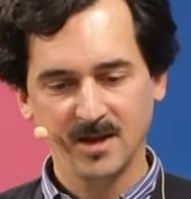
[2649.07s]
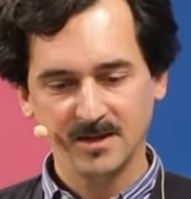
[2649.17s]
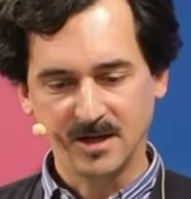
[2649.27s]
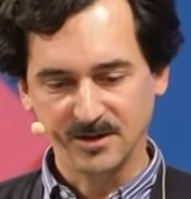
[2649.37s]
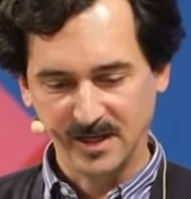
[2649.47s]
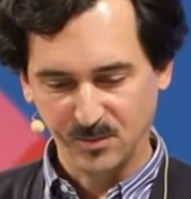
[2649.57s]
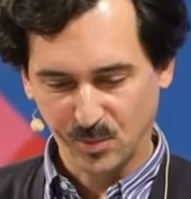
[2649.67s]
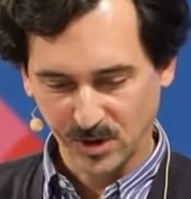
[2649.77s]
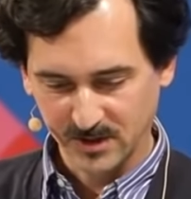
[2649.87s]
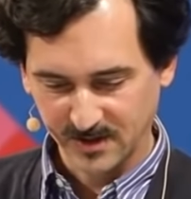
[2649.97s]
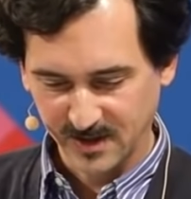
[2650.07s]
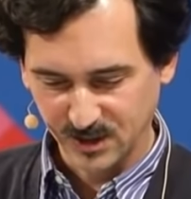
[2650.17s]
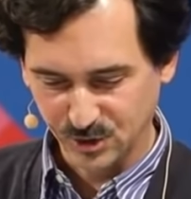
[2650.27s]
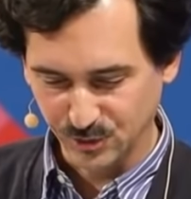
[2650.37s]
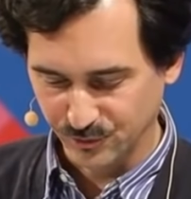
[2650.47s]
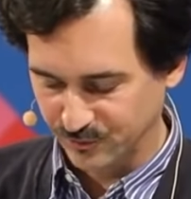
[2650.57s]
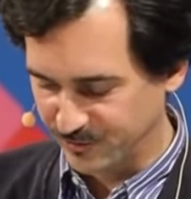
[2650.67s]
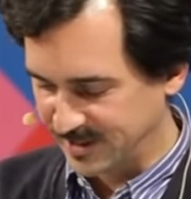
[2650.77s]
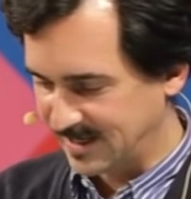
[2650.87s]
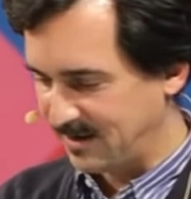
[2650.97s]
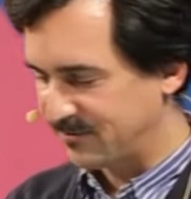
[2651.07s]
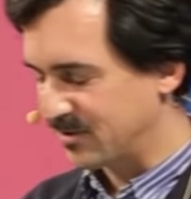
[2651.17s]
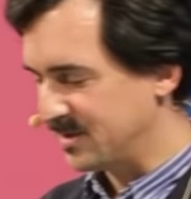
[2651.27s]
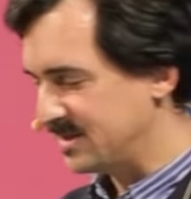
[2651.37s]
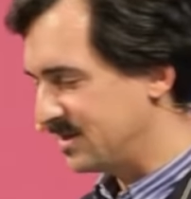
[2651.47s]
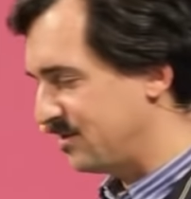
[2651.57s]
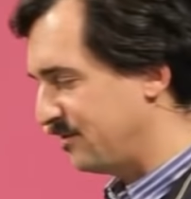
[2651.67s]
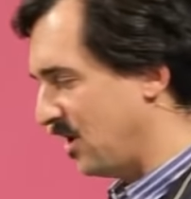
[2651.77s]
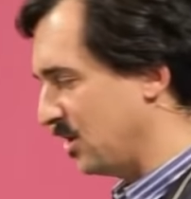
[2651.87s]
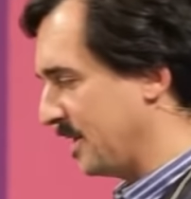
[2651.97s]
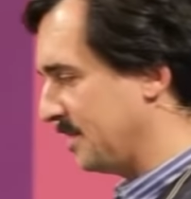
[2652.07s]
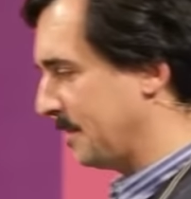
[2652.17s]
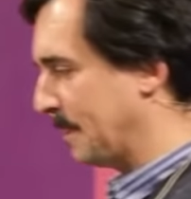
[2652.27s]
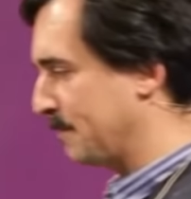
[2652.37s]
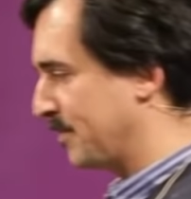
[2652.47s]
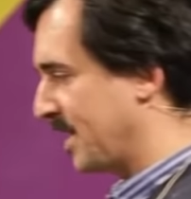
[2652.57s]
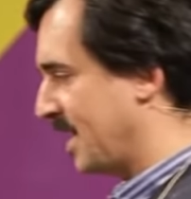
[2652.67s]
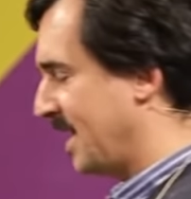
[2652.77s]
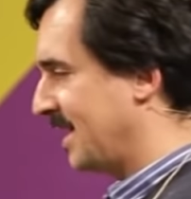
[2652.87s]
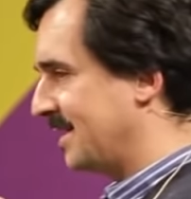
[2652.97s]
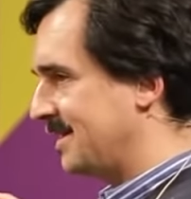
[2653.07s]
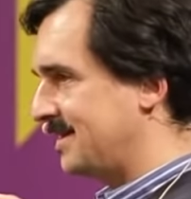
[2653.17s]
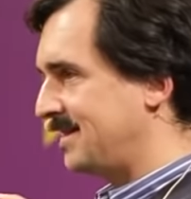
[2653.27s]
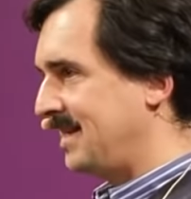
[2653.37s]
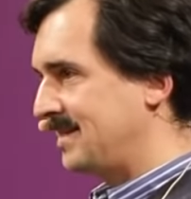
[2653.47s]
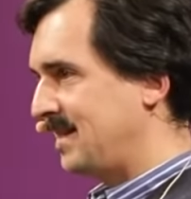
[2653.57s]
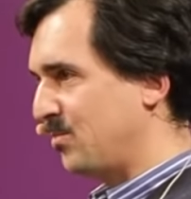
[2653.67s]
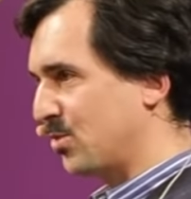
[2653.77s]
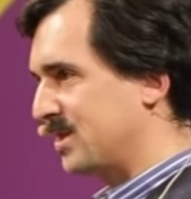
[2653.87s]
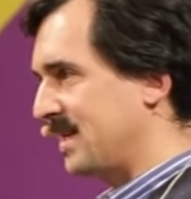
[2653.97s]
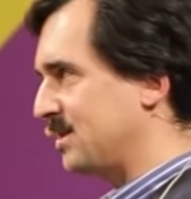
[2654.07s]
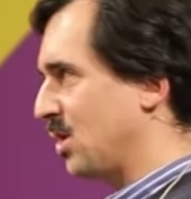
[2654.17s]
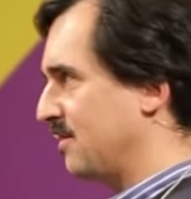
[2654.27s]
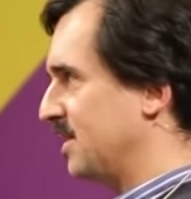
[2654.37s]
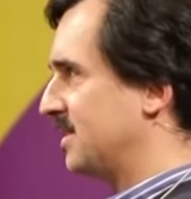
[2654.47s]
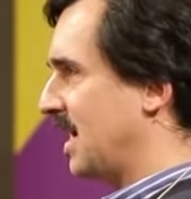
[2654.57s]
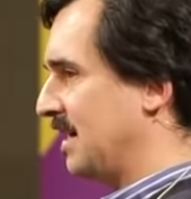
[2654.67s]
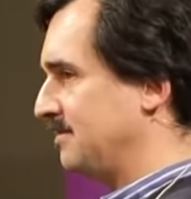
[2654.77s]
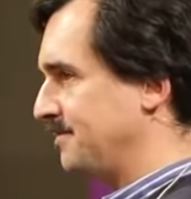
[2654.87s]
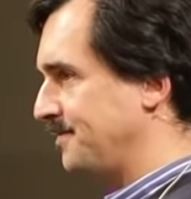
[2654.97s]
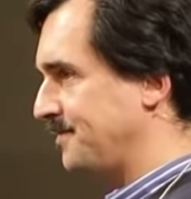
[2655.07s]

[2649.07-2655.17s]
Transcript: Now, the important thing to retain from this is the following. 60% of the time,